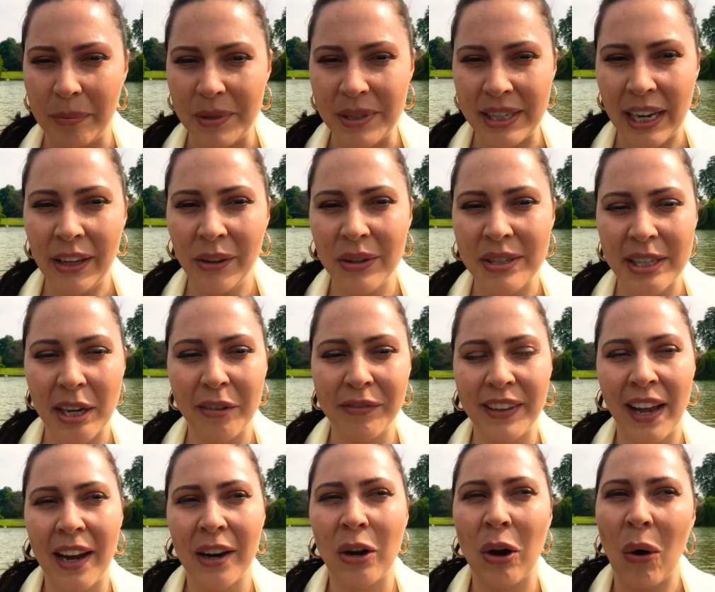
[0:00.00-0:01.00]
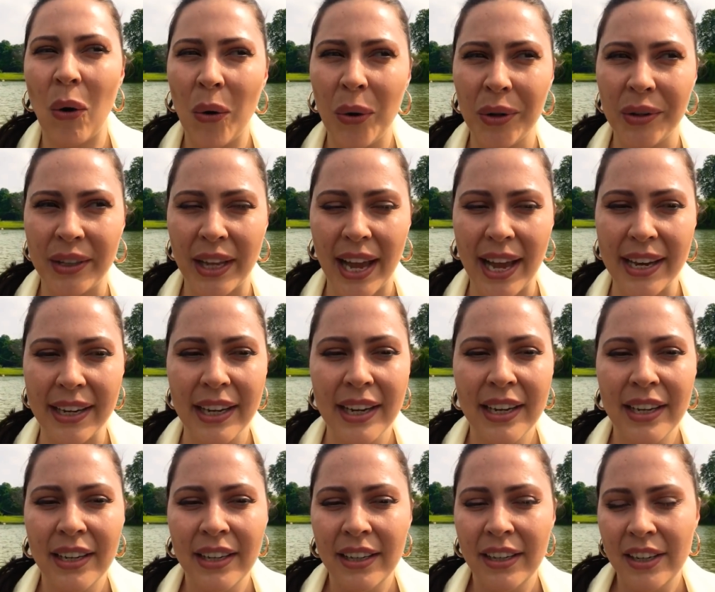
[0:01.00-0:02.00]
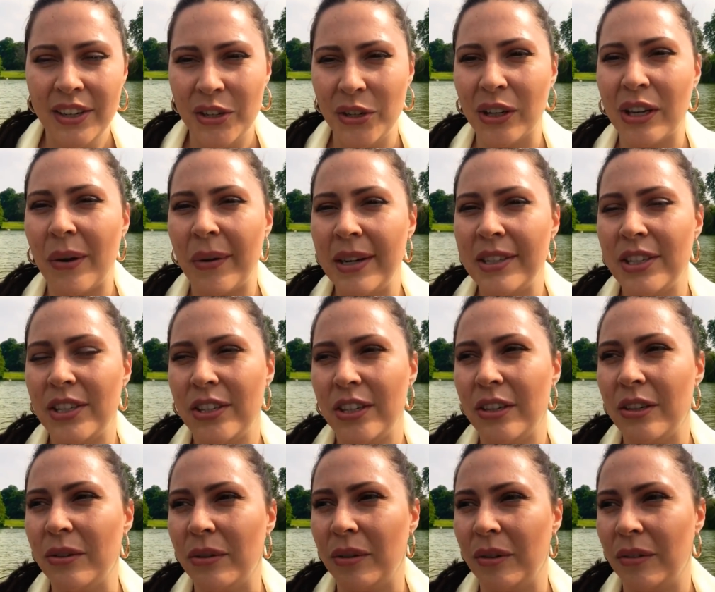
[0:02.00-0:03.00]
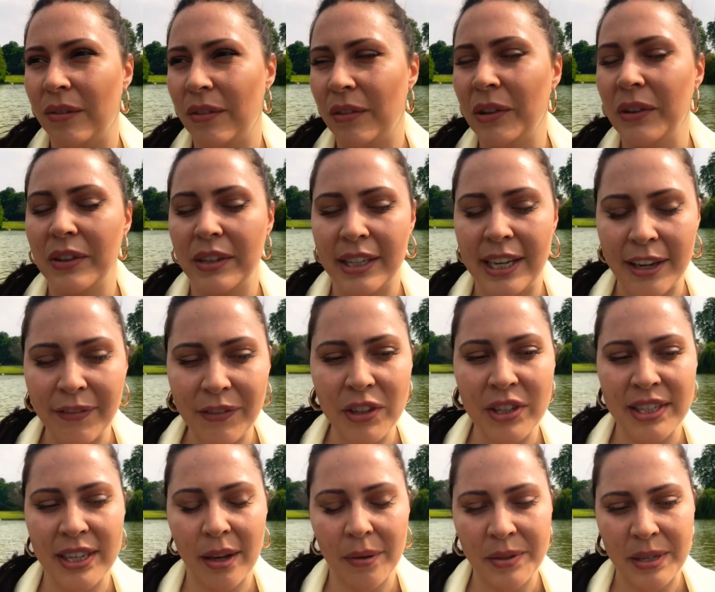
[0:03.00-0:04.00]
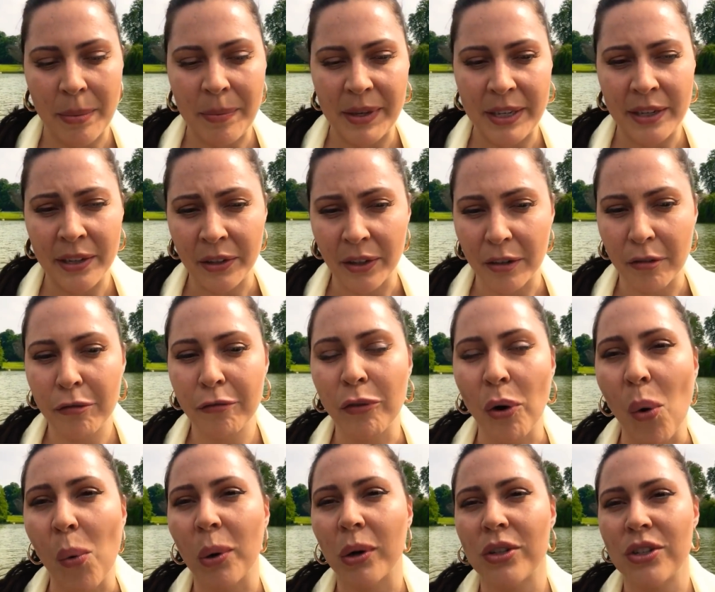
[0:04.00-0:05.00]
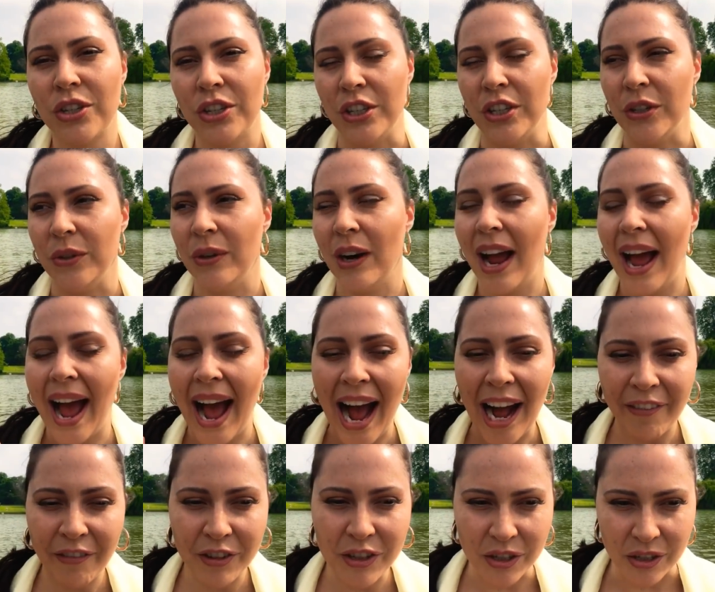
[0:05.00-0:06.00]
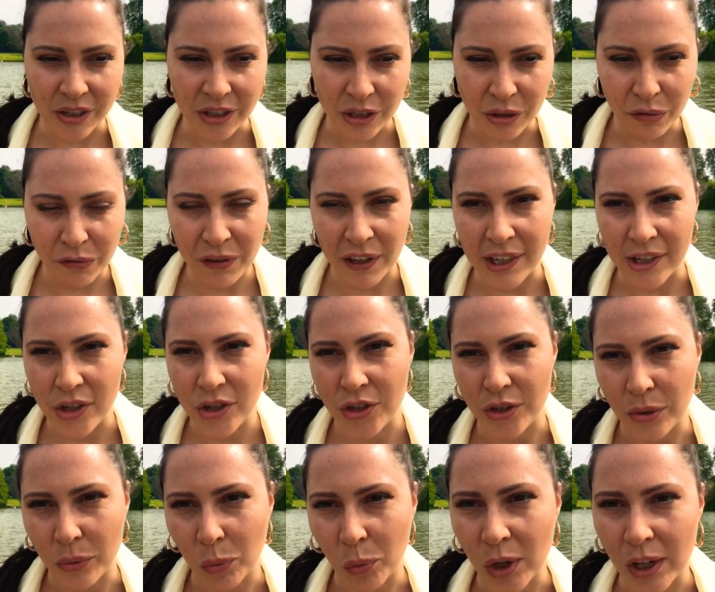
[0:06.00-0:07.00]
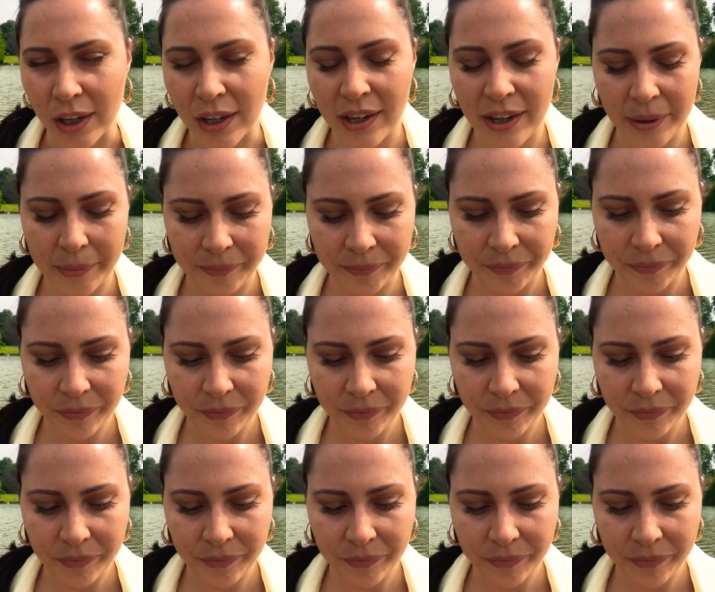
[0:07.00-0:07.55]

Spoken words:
set yourself that goal that you're going to give yourself something to look forward to after you finish your work.